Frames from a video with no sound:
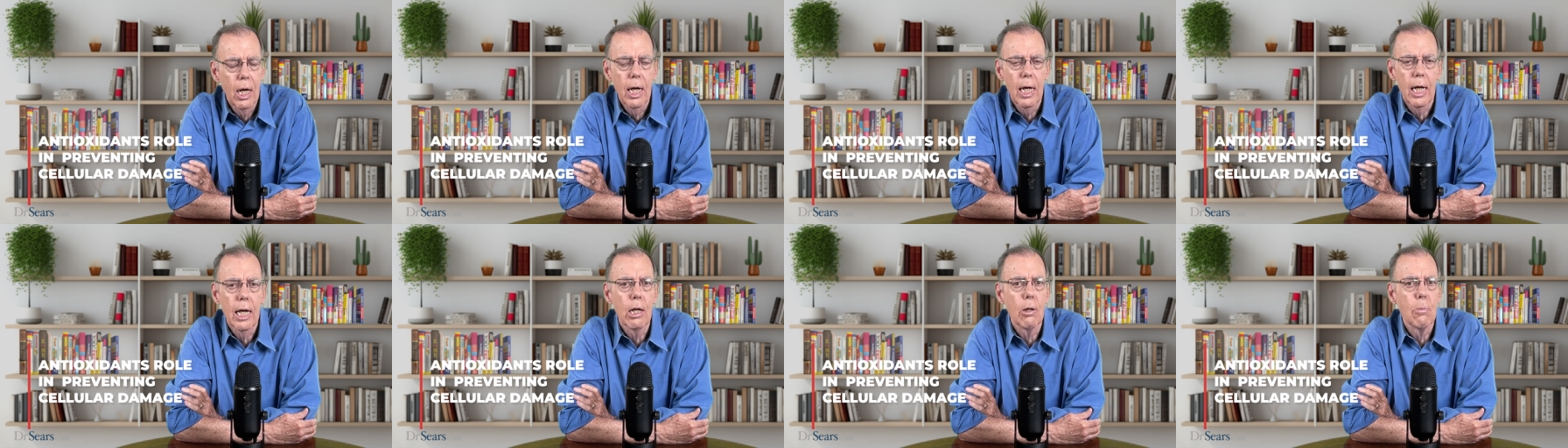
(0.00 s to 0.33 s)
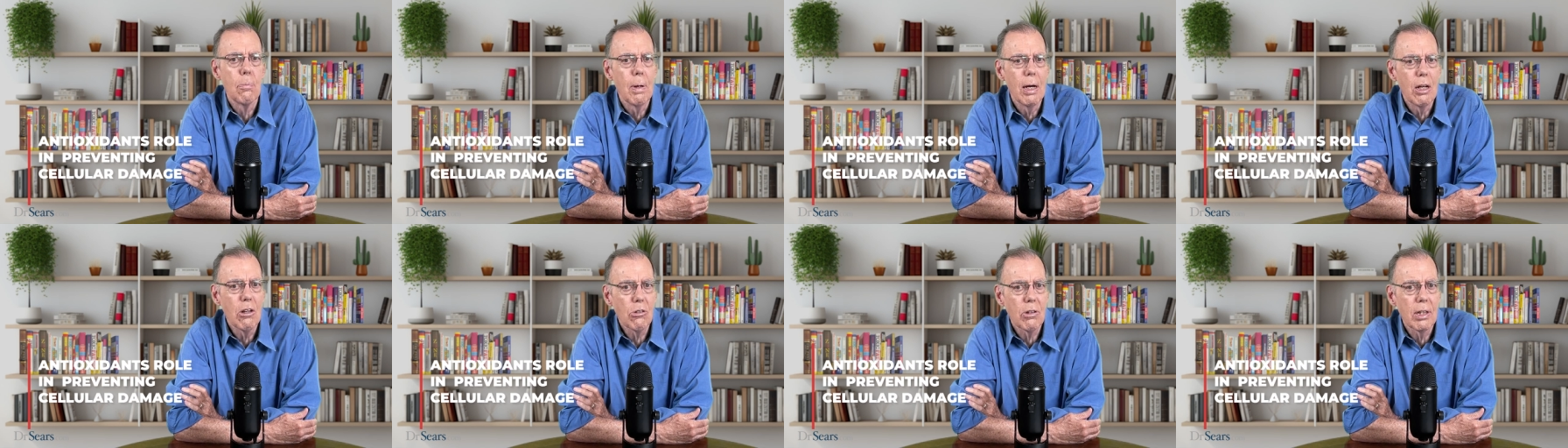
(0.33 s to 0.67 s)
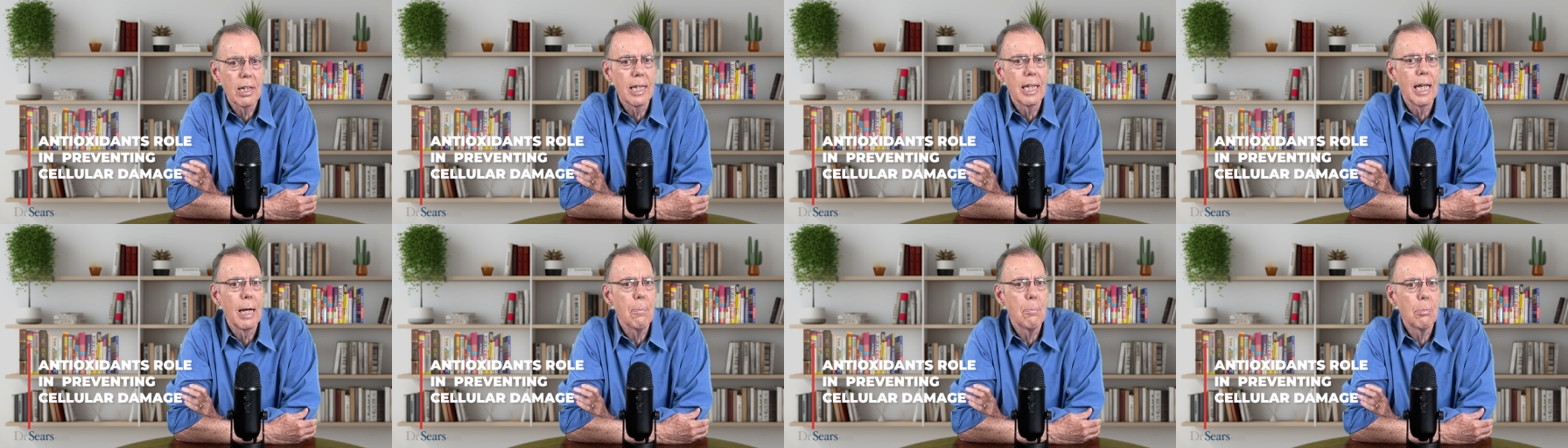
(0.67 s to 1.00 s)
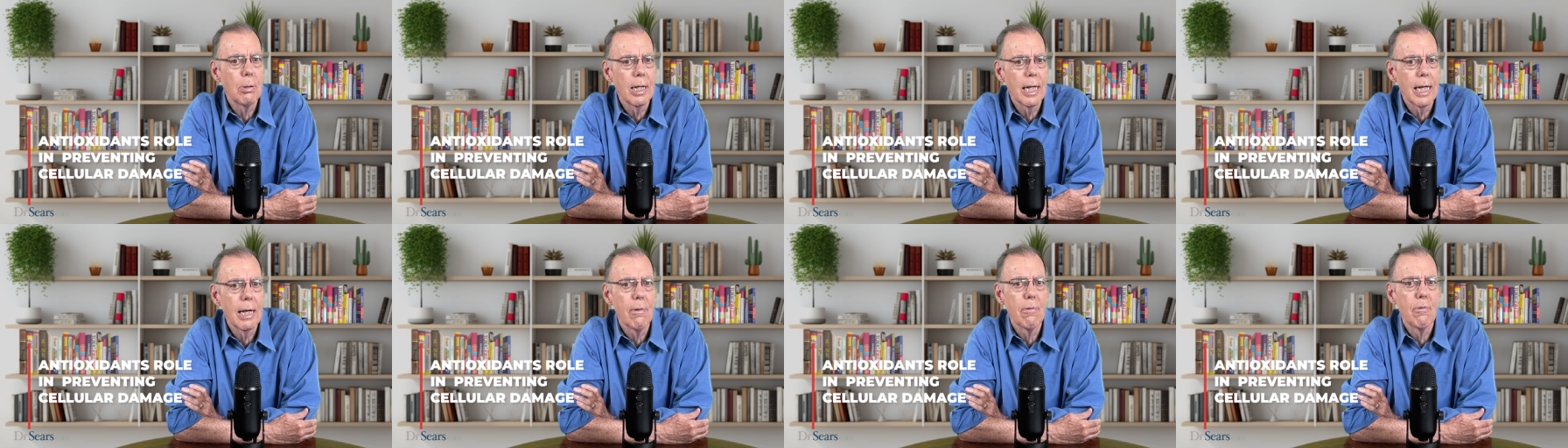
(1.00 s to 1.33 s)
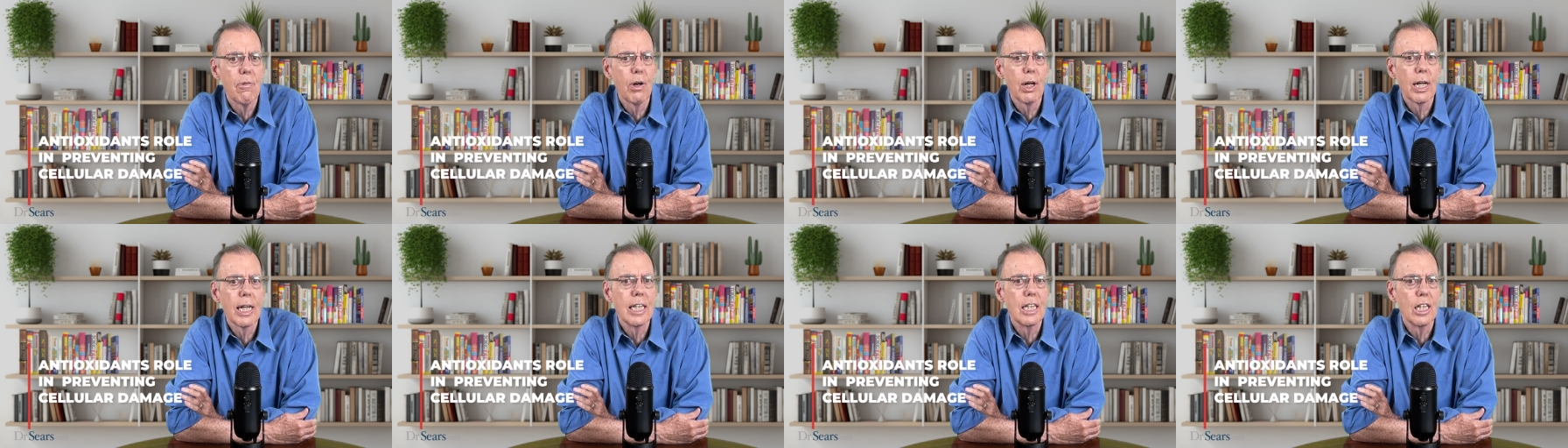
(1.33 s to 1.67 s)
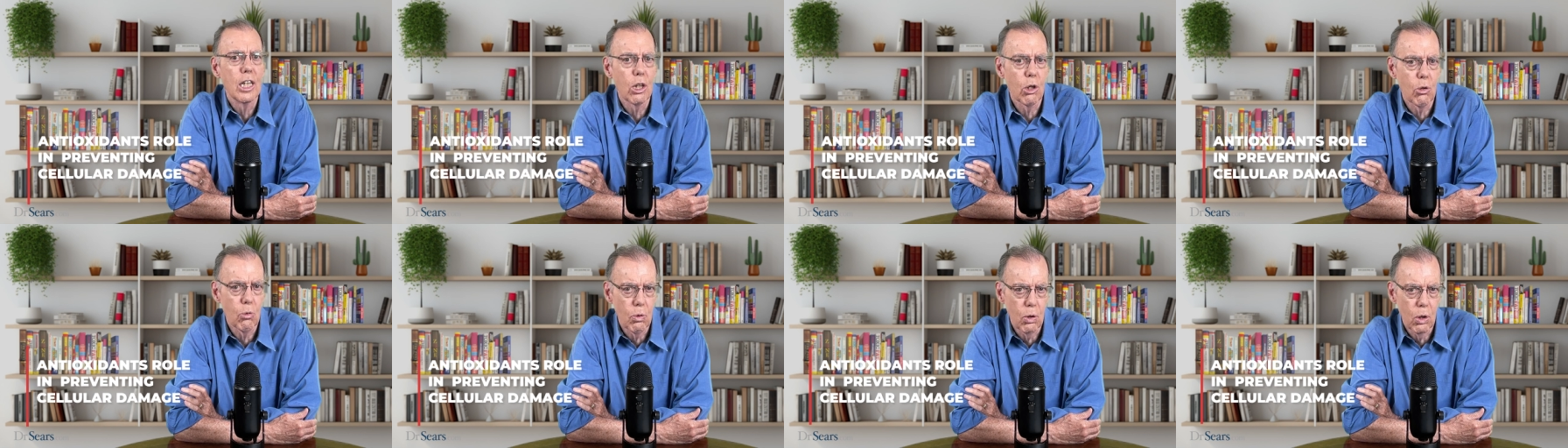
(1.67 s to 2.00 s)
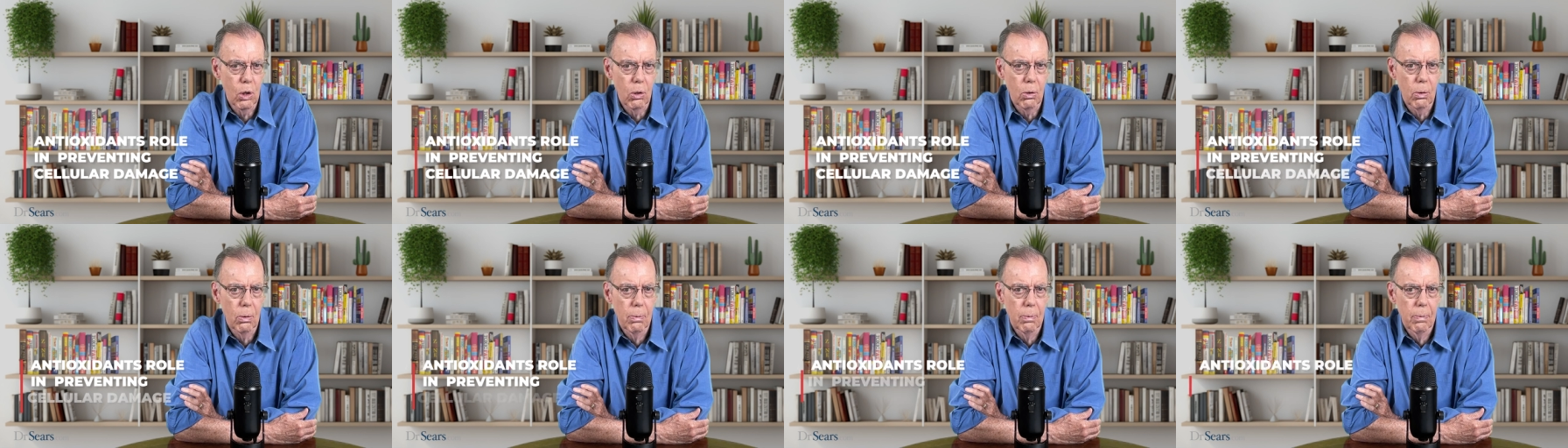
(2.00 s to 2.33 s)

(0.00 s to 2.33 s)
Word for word: they play a very little role.